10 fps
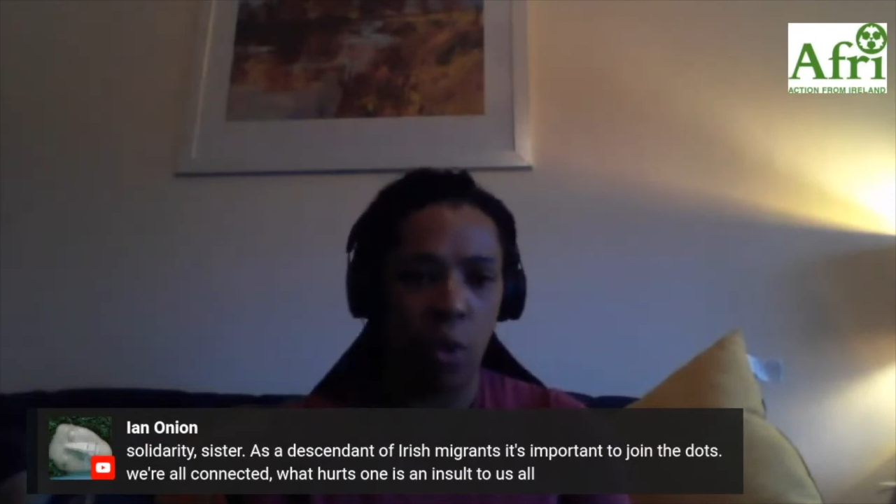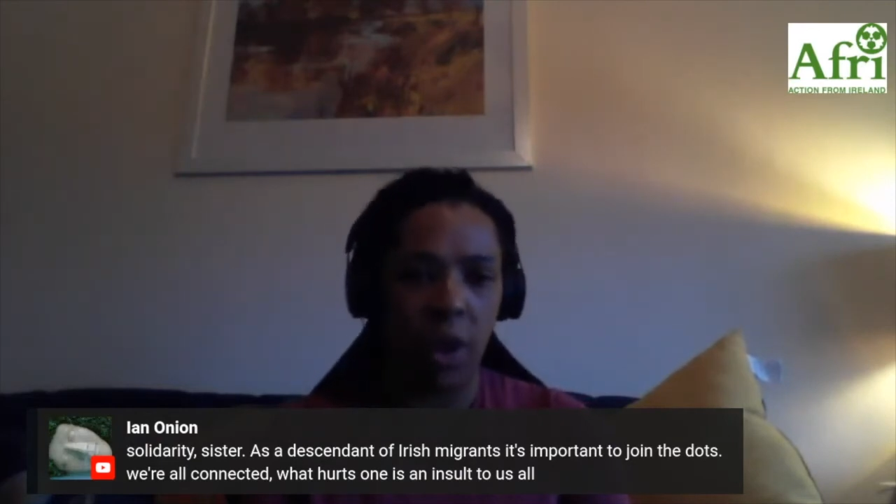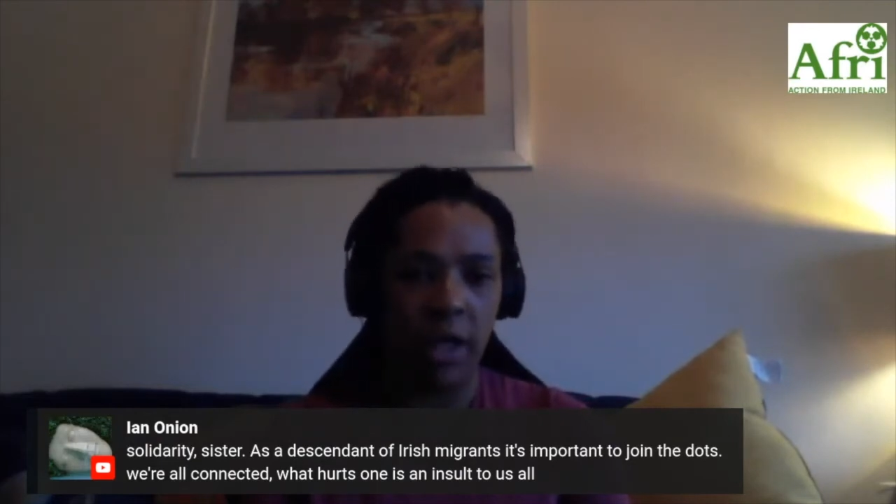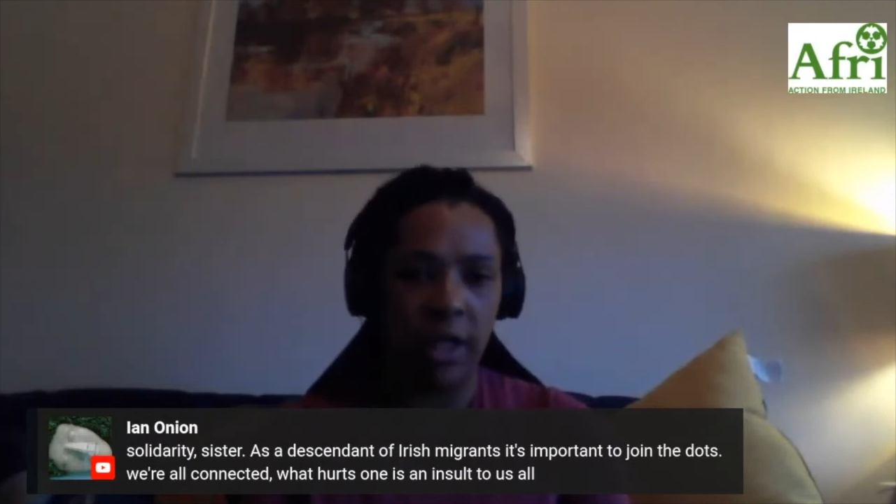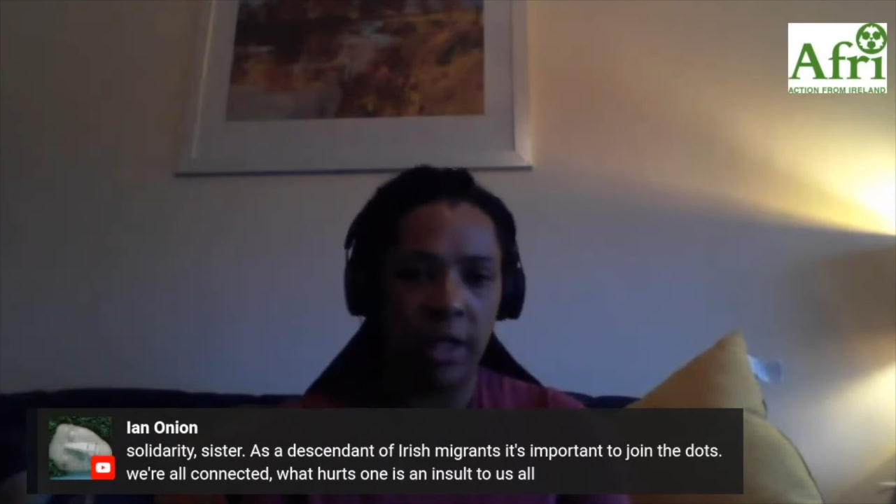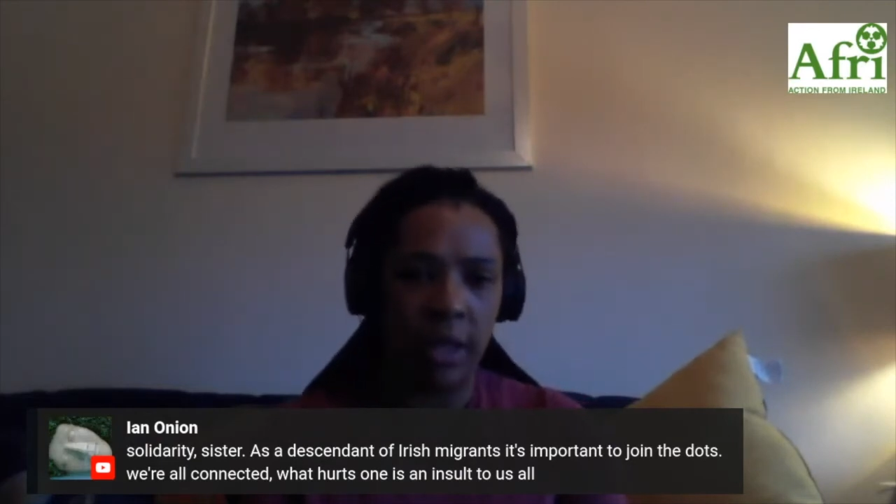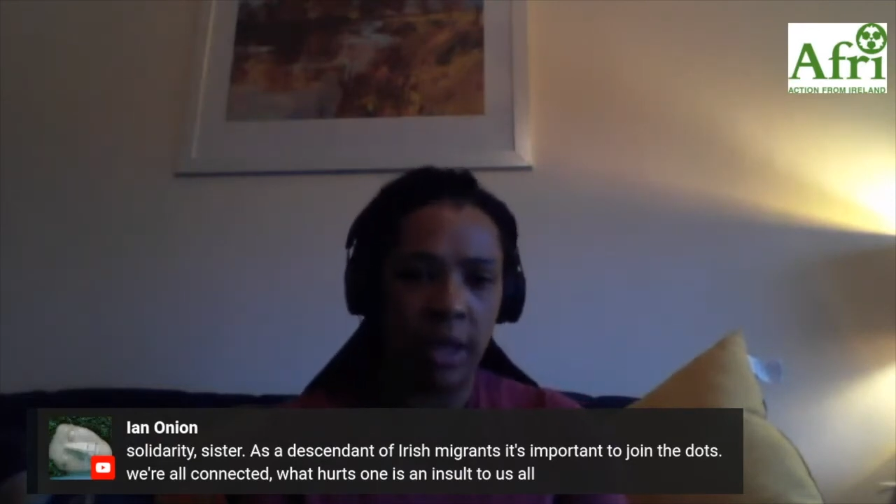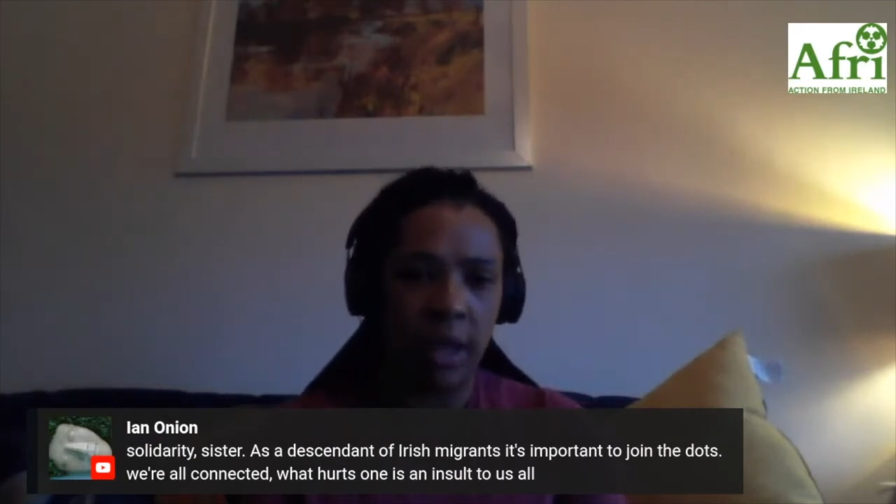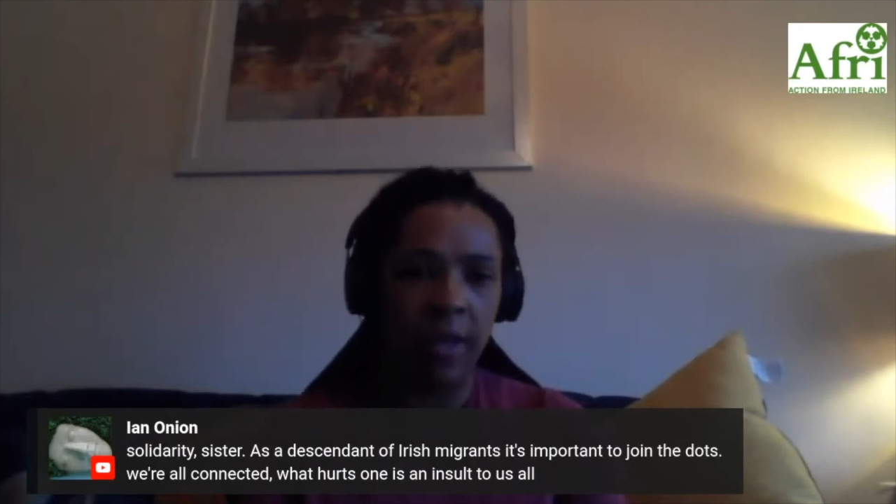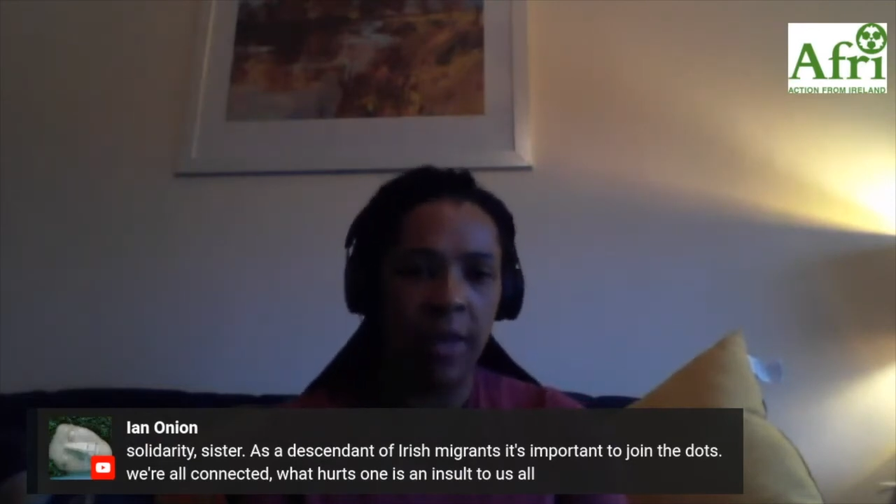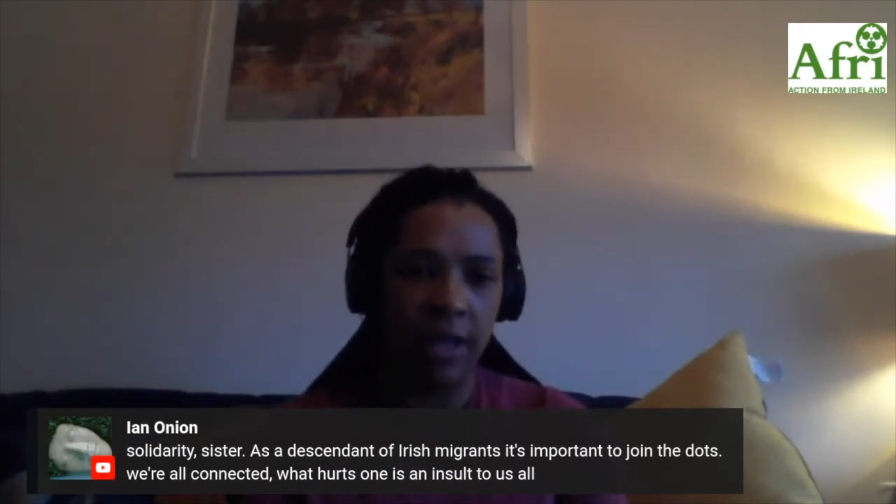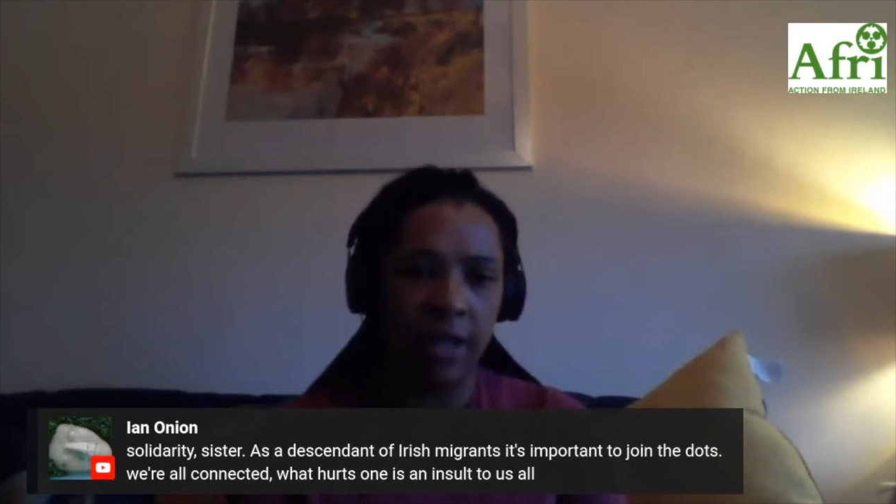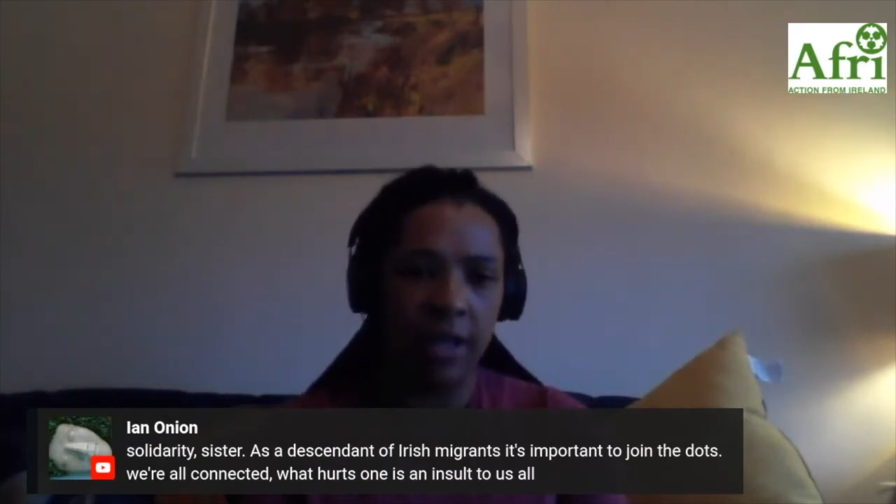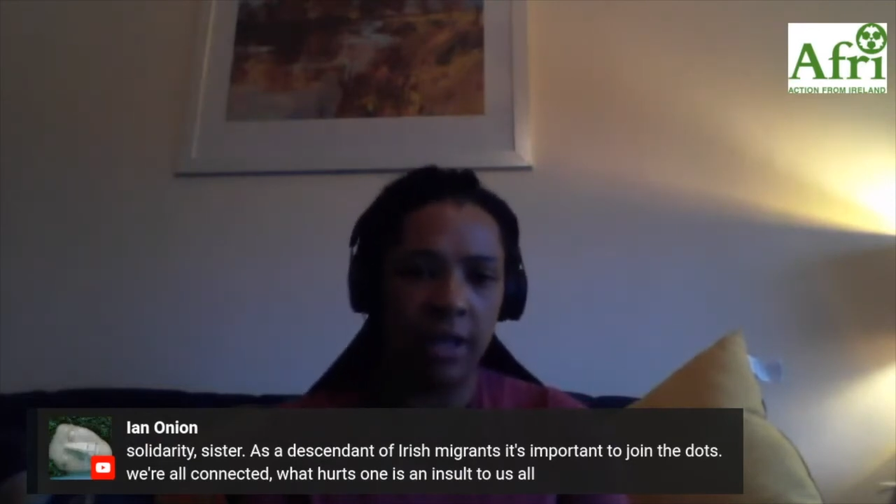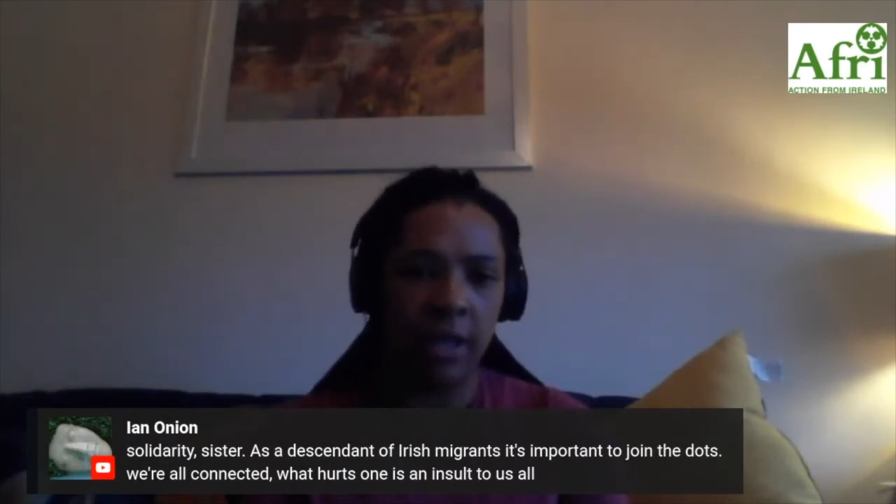Why is
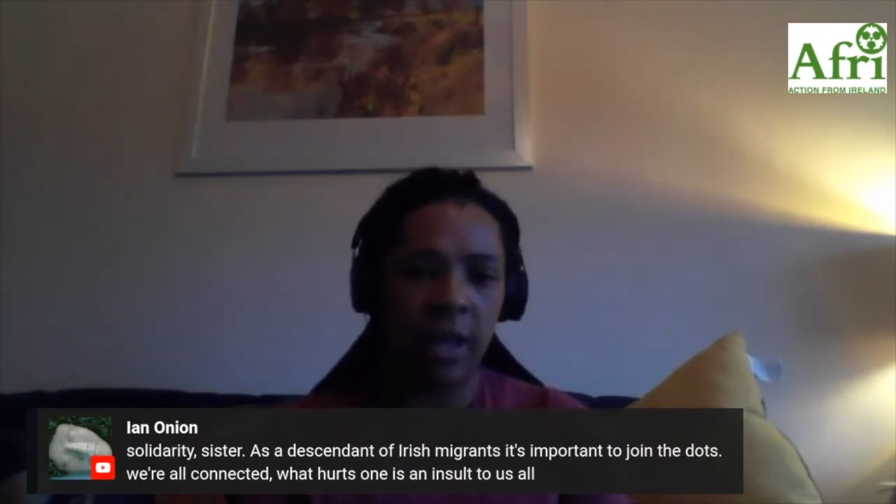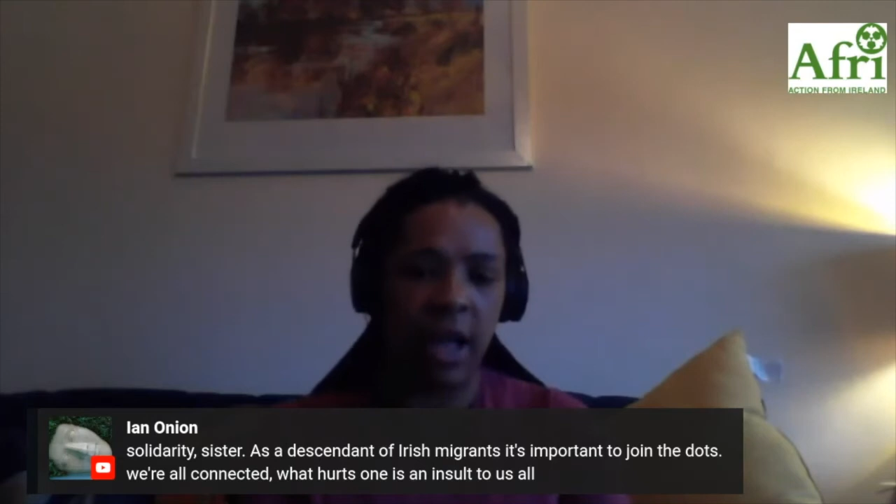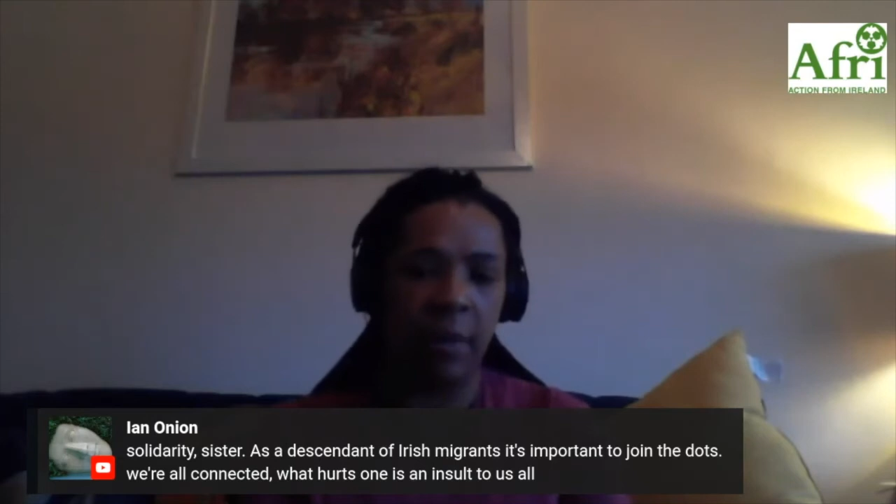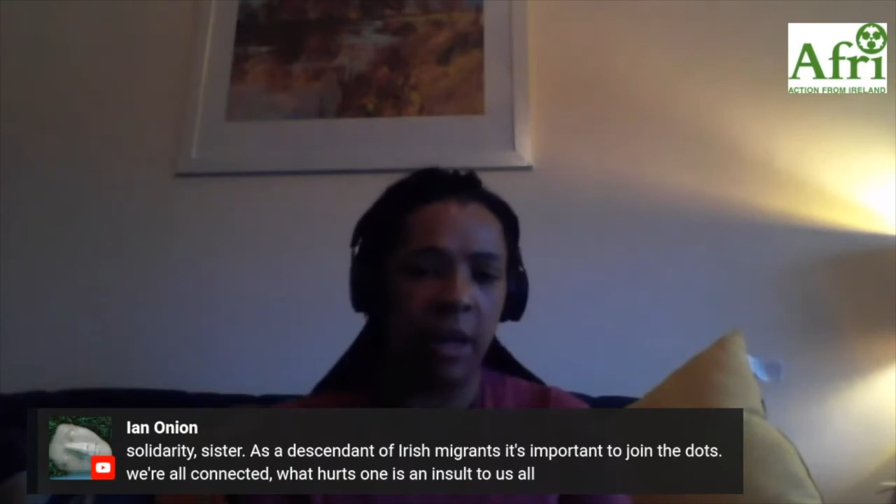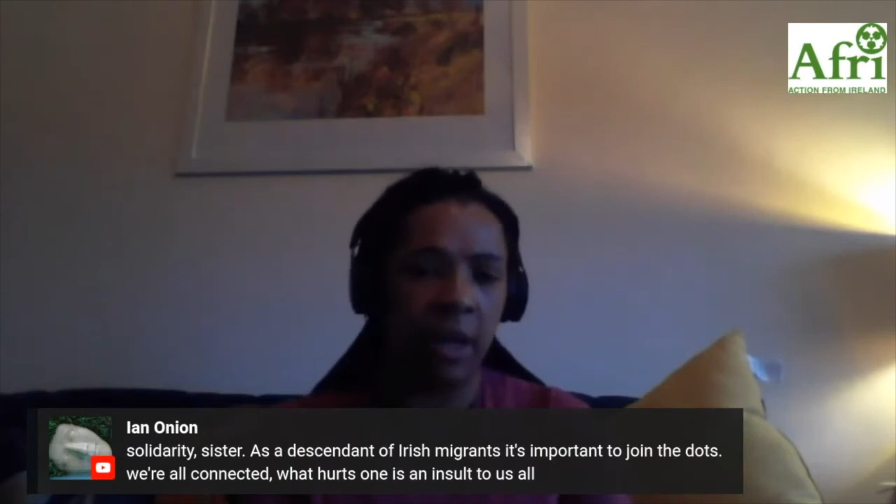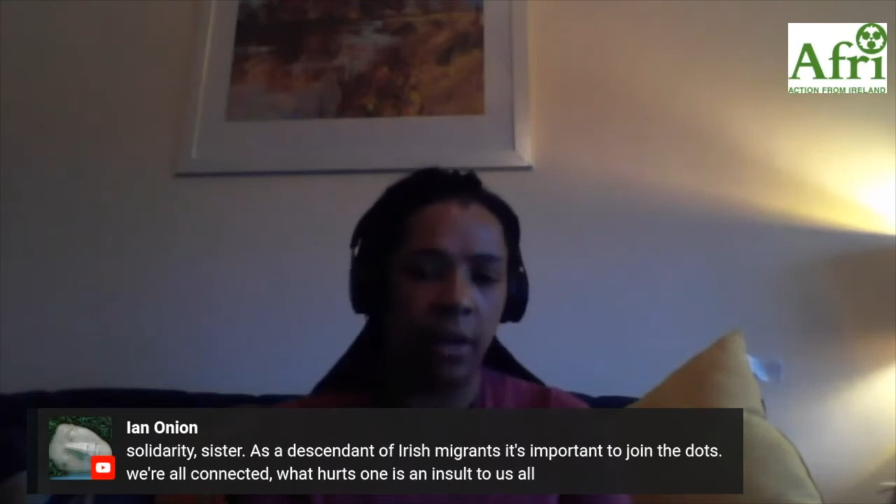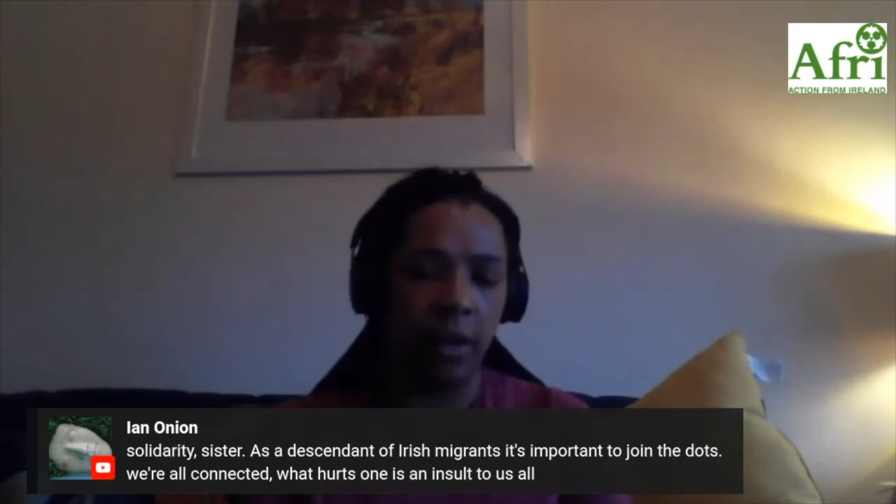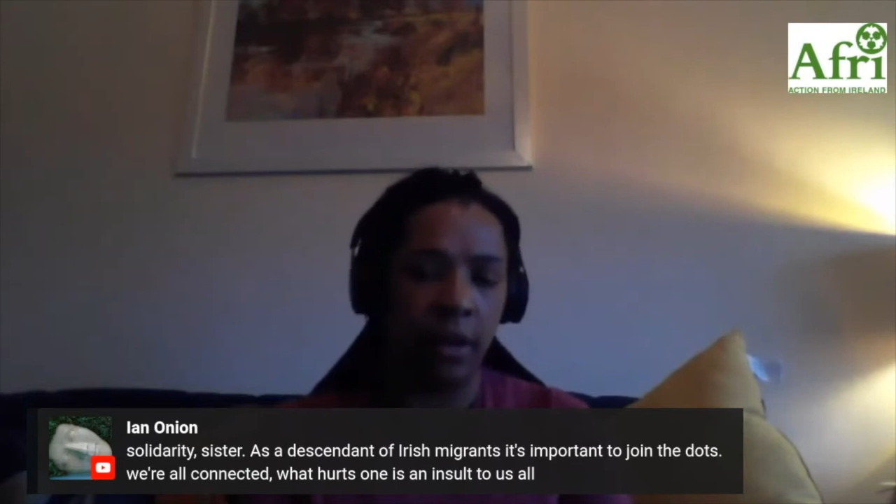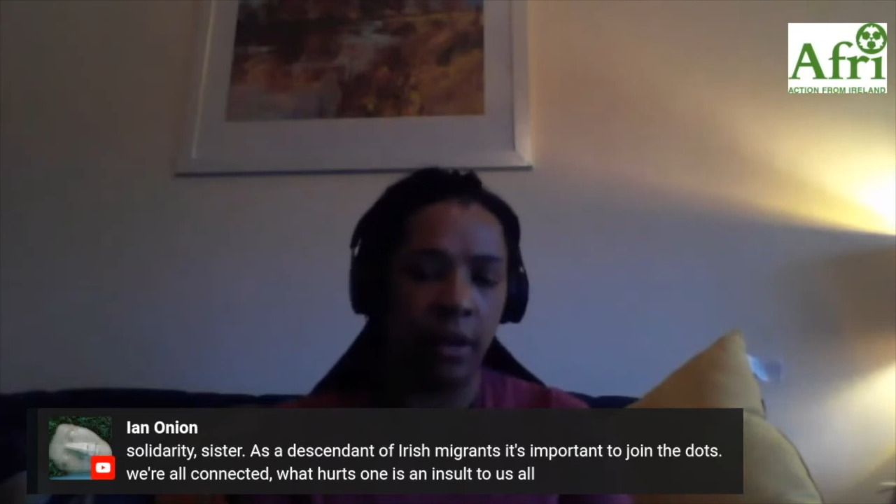that still happening?